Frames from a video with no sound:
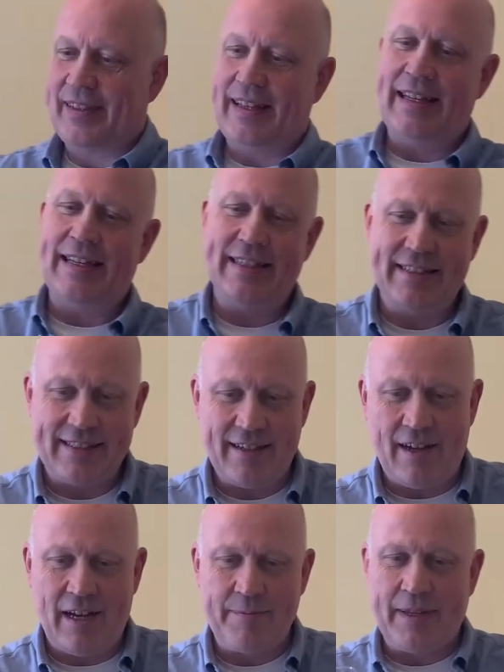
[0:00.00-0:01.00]
is
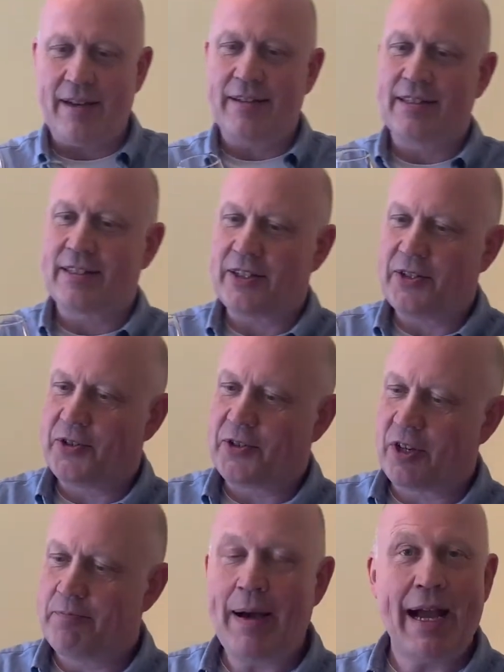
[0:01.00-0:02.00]
I'm going to
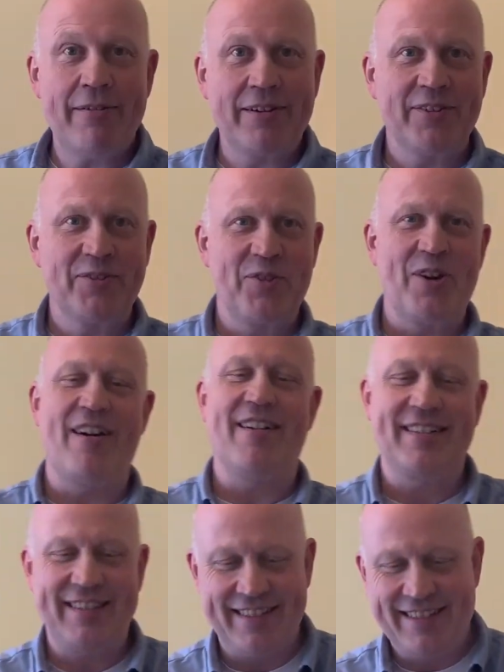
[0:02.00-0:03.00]
compare and
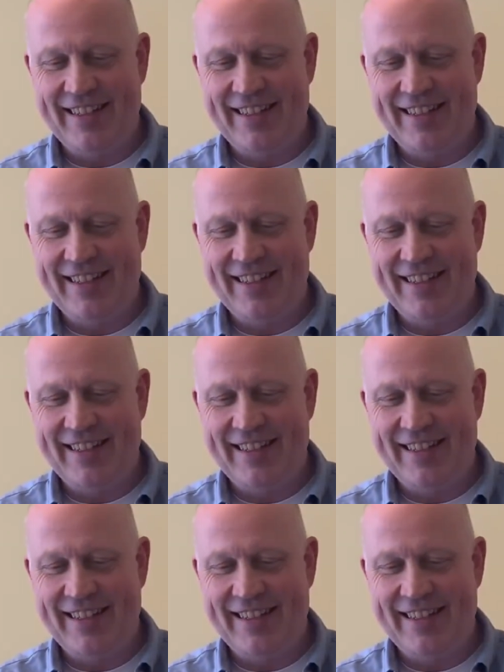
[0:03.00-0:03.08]
contrast